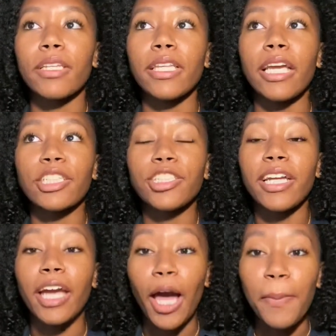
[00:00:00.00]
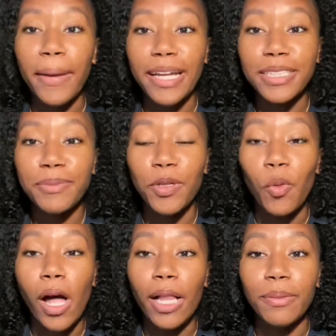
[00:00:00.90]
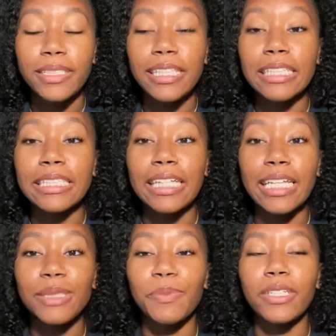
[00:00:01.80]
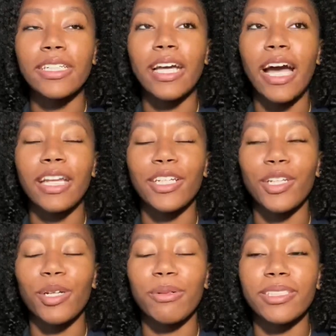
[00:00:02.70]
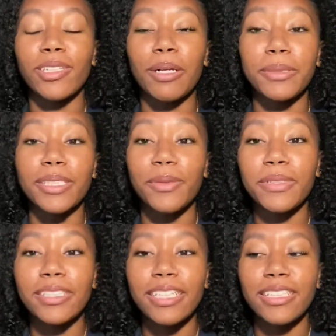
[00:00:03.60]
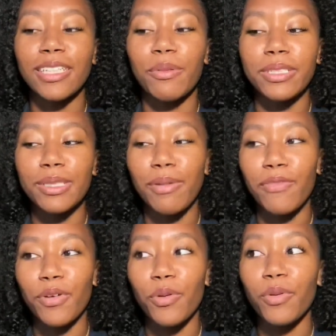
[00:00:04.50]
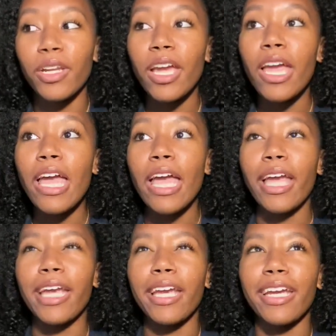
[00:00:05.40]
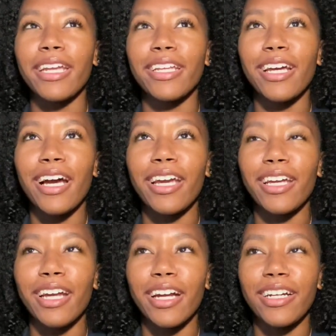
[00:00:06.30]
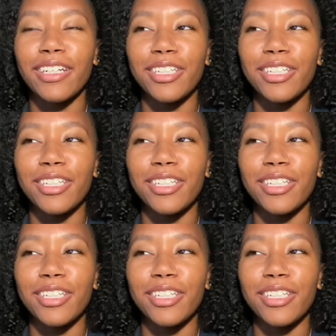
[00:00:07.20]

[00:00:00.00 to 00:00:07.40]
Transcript: They actually had got back to me while I was taking the test, but I didn't know until I was done with the test, and I went to my phone, and I had got